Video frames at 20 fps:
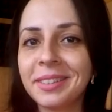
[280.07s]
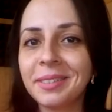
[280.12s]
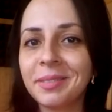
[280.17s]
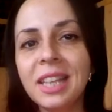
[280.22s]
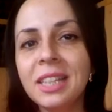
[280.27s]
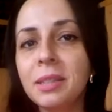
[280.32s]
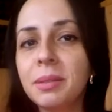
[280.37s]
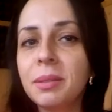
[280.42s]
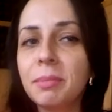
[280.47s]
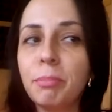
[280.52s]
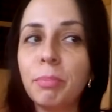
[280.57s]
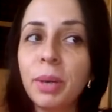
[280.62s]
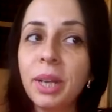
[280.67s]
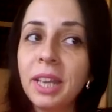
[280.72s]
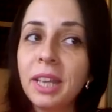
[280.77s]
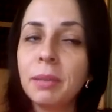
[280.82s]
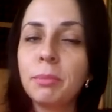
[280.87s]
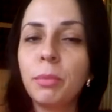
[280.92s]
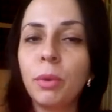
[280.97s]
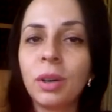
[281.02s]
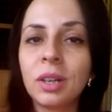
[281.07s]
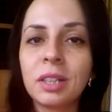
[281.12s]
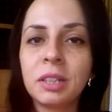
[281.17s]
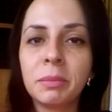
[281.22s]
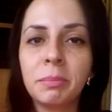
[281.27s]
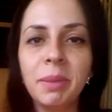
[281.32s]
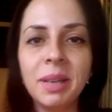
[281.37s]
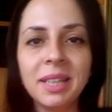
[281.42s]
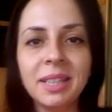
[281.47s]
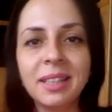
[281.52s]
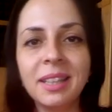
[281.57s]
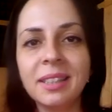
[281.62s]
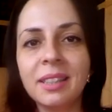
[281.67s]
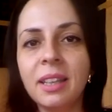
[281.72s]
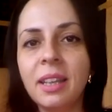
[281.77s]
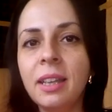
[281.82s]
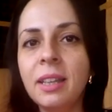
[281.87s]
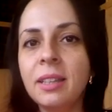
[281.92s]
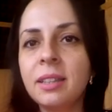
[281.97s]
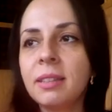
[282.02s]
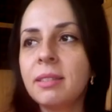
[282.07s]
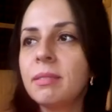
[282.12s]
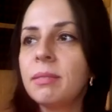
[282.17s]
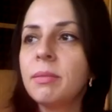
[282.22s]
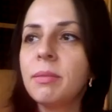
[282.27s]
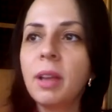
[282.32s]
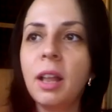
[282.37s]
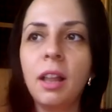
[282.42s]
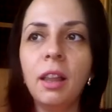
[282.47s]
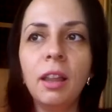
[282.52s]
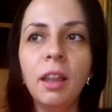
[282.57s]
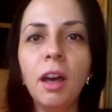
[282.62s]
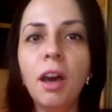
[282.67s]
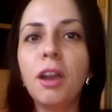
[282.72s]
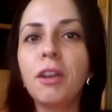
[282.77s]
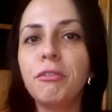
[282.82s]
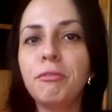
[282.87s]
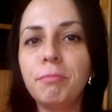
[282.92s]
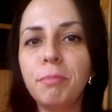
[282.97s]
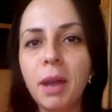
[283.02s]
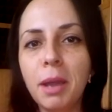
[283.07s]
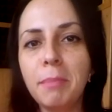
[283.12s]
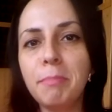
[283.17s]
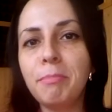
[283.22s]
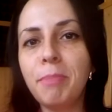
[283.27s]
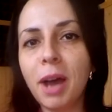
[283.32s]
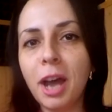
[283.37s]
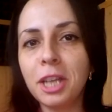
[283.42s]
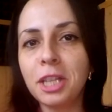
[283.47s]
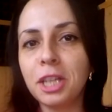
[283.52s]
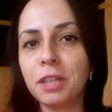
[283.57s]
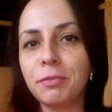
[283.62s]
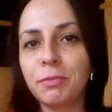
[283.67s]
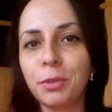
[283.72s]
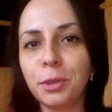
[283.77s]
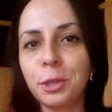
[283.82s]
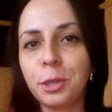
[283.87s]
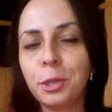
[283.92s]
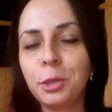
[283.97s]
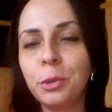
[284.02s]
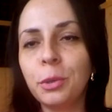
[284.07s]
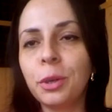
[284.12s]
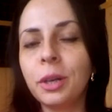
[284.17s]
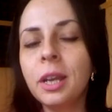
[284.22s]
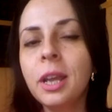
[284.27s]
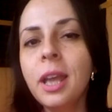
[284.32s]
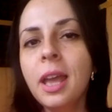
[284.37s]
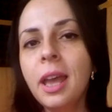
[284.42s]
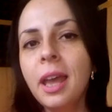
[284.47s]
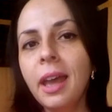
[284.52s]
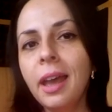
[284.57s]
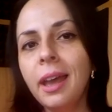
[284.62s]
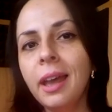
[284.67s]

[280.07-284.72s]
This brick and mortar business, it's a lot of my budget for sure.